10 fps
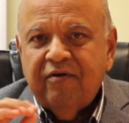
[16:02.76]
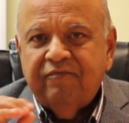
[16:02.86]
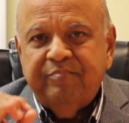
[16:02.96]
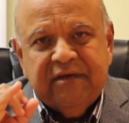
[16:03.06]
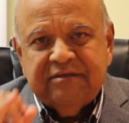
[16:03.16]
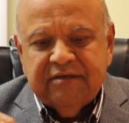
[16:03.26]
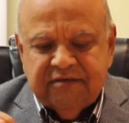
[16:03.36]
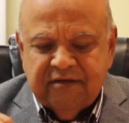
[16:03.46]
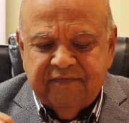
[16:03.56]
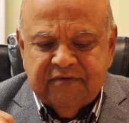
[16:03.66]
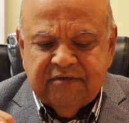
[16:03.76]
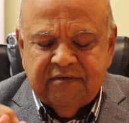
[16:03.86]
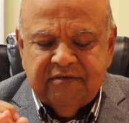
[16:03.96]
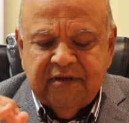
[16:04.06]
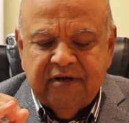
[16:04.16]
of basic
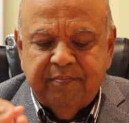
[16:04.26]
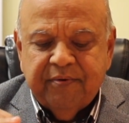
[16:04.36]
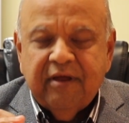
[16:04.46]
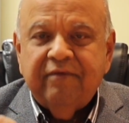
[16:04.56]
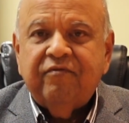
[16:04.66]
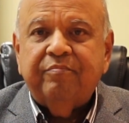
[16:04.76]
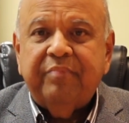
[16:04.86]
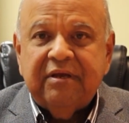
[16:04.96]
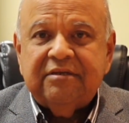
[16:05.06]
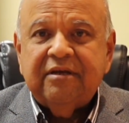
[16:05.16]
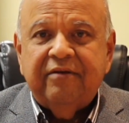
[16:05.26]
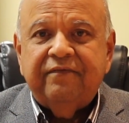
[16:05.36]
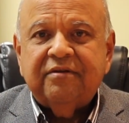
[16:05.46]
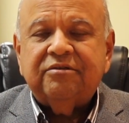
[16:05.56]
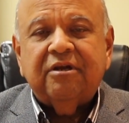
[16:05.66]
services, they're deprived of basic
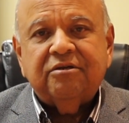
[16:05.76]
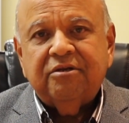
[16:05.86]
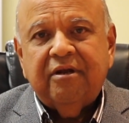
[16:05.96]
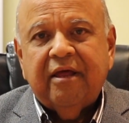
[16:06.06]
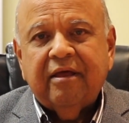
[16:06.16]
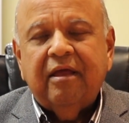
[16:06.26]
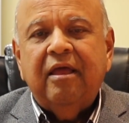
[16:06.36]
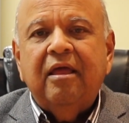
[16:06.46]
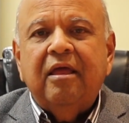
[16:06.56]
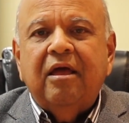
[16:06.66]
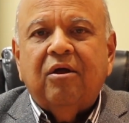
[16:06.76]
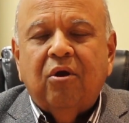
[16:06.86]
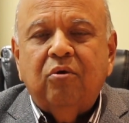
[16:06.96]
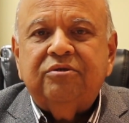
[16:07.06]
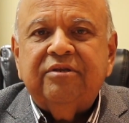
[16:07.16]
infrastructure like
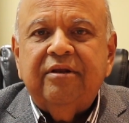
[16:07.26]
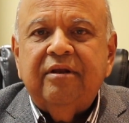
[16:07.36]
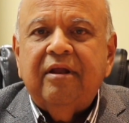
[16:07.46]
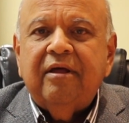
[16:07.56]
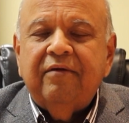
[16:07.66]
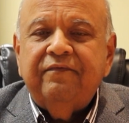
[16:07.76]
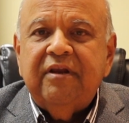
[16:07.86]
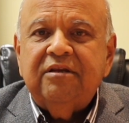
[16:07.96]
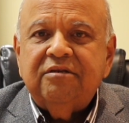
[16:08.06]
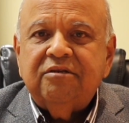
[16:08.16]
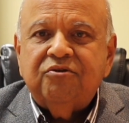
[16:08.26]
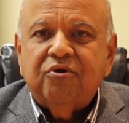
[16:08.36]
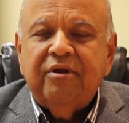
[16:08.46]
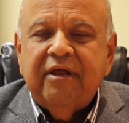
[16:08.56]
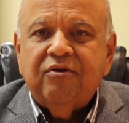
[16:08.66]
roads in villages to
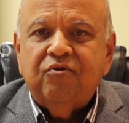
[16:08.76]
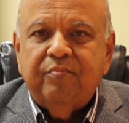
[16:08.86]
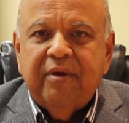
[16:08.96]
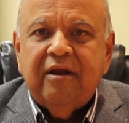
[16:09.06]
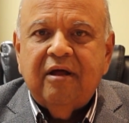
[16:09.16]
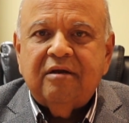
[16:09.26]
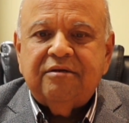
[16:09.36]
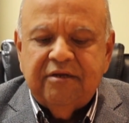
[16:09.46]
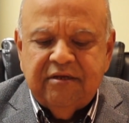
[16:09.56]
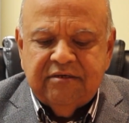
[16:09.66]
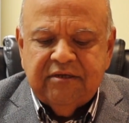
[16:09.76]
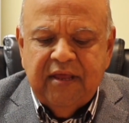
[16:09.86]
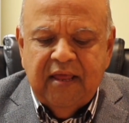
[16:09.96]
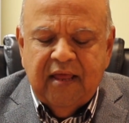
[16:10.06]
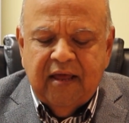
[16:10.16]
connect to main arteries
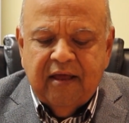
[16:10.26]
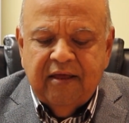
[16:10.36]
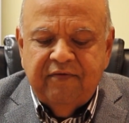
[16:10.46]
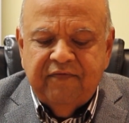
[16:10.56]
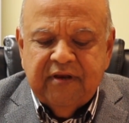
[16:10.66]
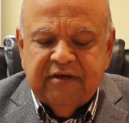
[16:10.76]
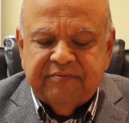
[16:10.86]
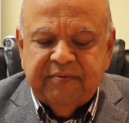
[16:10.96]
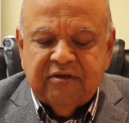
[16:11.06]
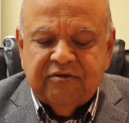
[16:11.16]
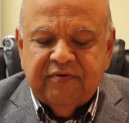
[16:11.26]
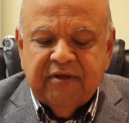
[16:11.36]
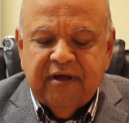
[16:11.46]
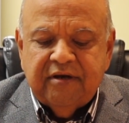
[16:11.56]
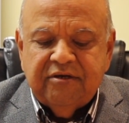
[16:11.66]
in various parts of the
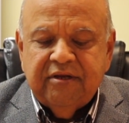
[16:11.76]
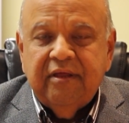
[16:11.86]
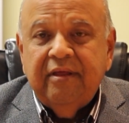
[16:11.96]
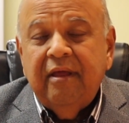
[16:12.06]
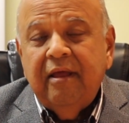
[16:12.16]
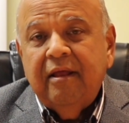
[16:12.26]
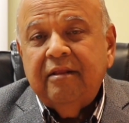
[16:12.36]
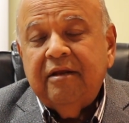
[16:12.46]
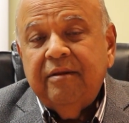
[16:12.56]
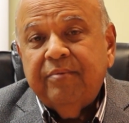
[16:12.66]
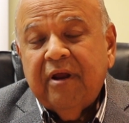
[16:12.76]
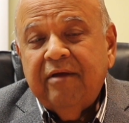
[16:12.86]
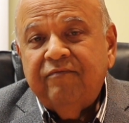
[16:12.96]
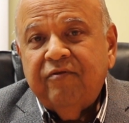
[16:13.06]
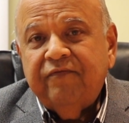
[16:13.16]
country. They're
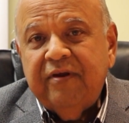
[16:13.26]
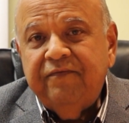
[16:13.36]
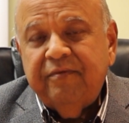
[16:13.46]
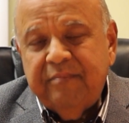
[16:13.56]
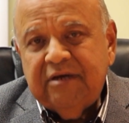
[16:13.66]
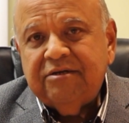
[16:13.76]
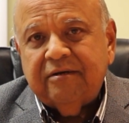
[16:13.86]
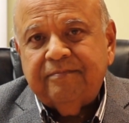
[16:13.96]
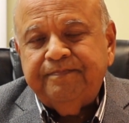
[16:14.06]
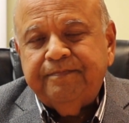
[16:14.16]
deprived of information.